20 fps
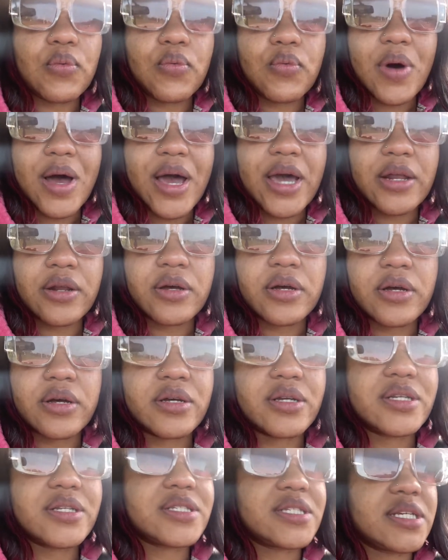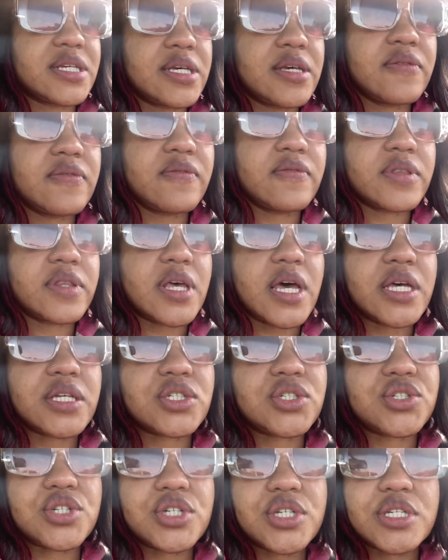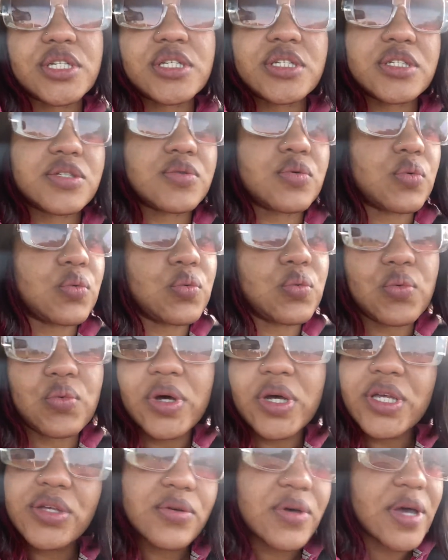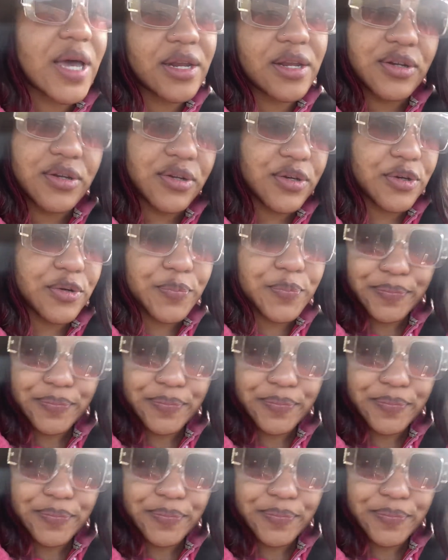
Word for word: whiter teeth that's just what you gotta do